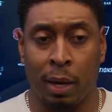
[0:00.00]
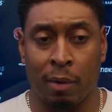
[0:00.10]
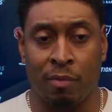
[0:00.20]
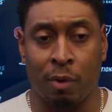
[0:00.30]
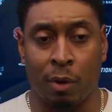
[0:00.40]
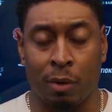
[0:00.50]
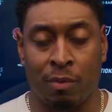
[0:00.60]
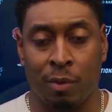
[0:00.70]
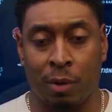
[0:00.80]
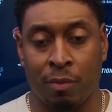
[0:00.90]
And for
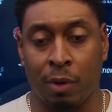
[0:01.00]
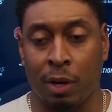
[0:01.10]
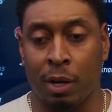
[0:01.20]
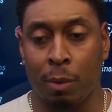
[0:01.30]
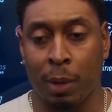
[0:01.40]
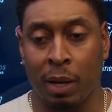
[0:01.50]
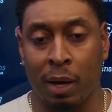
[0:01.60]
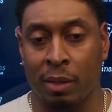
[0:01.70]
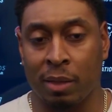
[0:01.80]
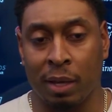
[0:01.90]
for for him,
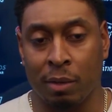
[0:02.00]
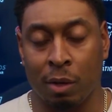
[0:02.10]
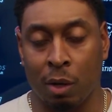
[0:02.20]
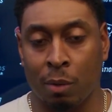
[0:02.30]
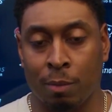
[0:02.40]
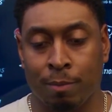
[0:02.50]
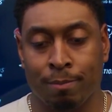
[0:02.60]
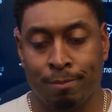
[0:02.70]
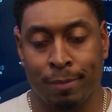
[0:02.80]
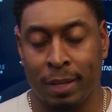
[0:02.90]
I, I think you know
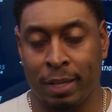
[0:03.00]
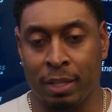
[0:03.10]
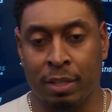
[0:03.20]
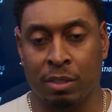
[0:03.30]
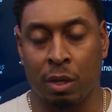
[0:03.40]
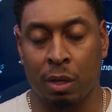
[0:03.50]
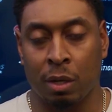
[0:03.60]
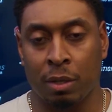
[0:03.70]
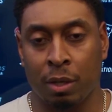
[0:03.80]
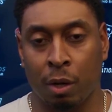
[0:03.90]
he's
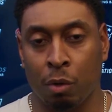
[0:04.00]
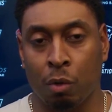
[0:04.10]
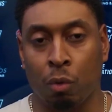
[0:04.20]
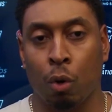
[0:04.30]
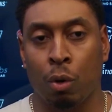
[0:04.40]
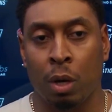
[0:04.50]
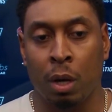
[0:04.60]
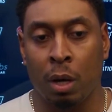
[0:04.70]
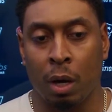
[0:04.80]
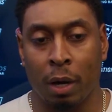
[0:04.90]
gonna you know grow
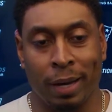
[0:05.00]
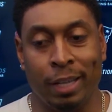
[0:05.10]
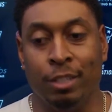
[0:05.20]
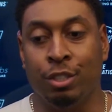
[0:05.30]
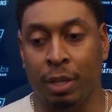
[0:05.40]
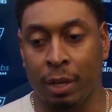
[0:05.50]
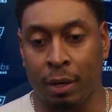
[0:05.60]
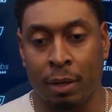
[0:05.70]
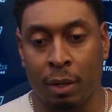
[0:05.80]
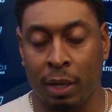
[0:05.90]
uh, each
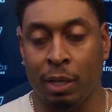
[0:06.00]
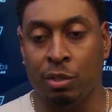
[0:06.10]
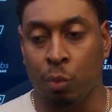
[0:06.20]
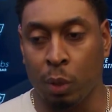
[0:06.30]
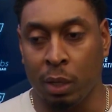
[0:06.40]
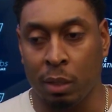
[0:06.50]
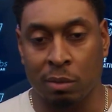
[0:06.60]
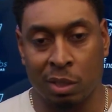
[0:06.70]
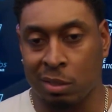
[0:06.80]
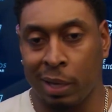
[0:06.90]
year, each week,
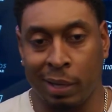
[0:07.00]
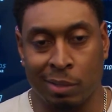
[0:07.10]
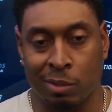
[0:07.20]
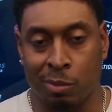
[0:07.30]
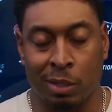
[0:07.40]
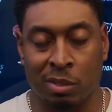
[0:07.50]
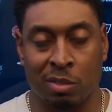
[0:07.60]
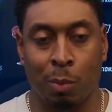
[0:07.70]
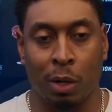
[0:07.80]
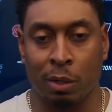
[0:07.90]
just like he's been a
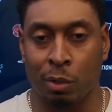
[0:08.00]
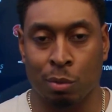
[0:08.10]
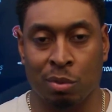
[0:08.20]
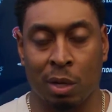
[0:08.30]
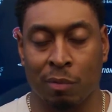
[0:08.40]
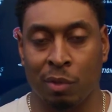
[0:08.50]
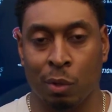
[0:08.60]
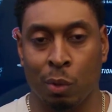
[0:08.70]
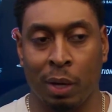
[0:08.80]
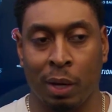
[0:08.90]
smart dude, tough
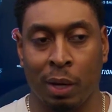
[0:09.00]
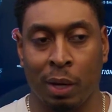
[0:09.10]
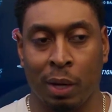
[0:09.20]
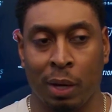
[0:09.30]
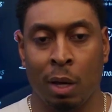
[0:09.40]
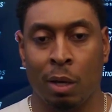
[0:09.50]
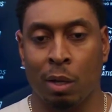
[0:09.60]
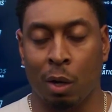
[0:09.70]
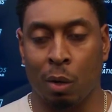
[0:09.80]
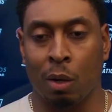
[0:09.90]
dude, and you
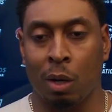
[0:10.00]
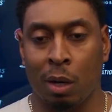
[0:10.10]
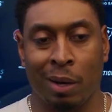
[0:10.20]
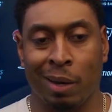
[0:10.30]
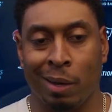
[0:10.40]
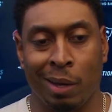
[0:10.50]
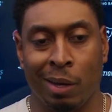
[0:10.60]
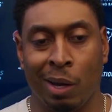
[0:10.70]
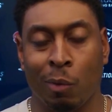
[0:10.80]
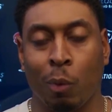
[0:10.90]
know uh,
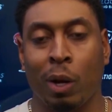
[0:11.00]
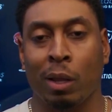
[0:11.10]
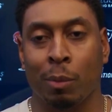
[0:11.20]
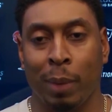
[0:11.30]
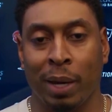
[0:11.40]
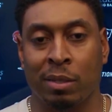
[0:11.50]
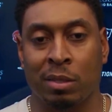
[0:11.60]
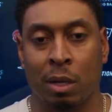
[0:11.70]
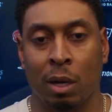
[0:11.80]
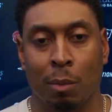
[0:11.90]
he, he rarely
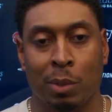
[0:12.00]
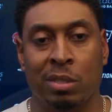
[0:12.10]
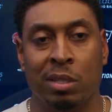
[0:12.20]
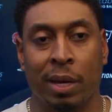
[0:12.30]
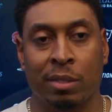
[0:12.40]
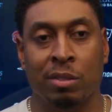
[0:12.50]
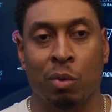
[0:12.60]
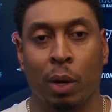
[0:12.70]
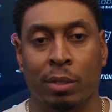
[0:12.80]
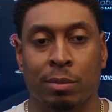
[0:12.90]
makes uh, mistakes
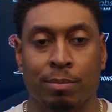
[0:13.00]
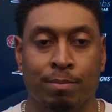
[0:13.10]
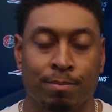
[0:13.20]
twice.